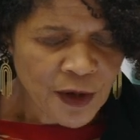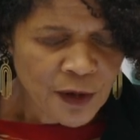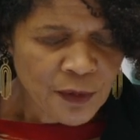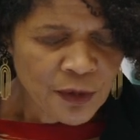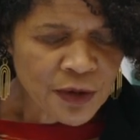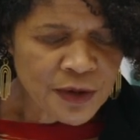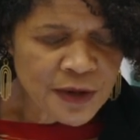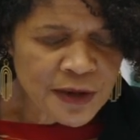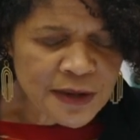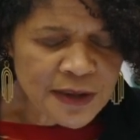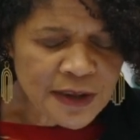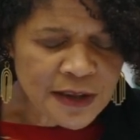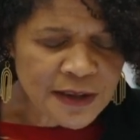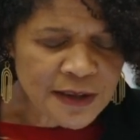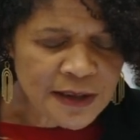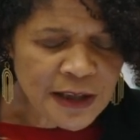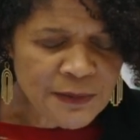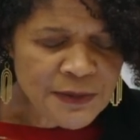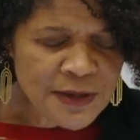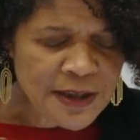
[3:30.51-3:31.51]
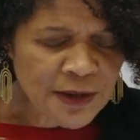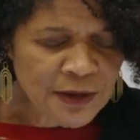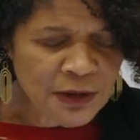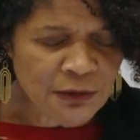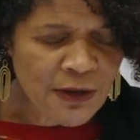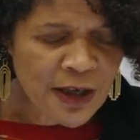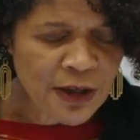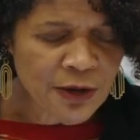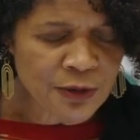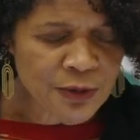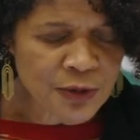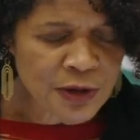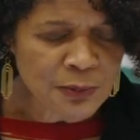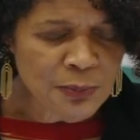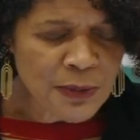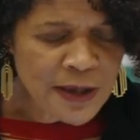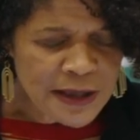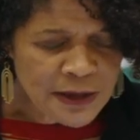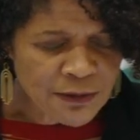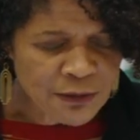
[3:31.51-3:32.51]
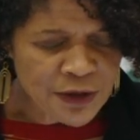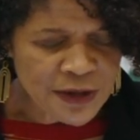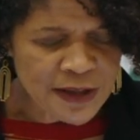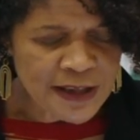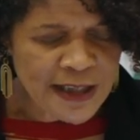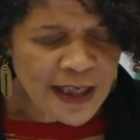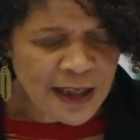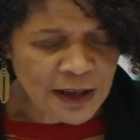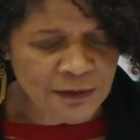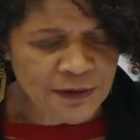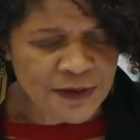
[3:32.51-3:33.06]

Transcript: Because as uh, Stephen said, the record speaks for itself.